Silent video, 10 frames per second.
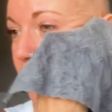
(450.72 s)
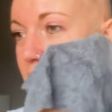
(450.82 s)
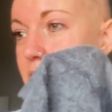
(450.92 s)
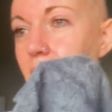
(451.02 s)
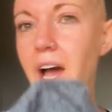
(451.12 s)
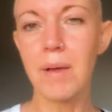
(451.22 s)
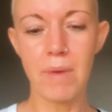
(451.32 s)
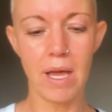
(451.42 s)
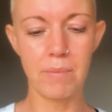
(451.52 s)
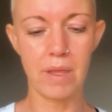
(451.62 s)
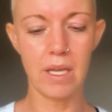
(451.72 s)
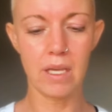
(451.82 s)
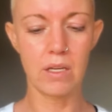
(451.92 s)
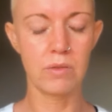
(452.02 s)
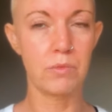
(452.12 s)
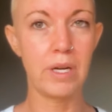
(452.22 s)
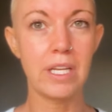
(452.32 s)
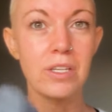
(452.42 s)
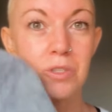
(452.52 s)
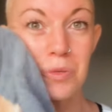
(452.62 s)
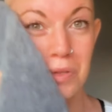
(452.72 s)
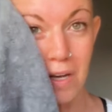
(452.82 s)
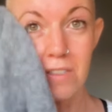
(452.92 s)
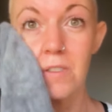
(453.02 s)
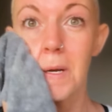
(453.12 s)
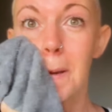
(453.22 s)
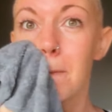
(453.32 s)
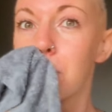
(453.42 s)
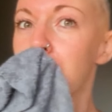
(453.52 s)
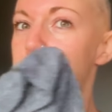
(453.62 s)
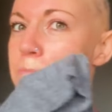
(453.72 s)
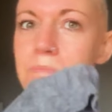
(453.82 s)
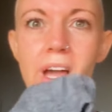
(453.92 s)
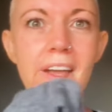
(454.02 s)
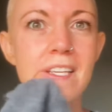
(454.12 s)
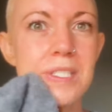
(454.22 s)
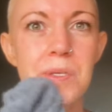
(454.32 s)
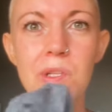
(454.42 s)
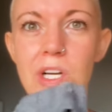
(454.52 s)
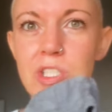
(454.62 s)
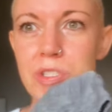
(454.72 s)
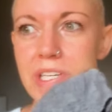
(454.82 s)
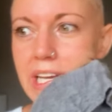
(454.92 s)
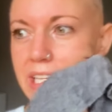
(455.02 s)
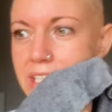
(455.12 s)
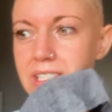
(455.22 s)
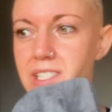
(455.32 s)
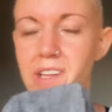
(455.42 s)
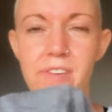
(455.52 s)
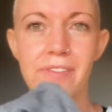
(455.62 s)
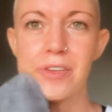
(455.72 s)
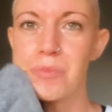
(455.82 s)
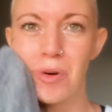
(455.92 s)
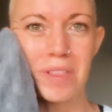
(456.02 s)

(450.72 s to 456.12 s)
by the time I'm like ready to do laundry, I can do laundry and I'll still have a few more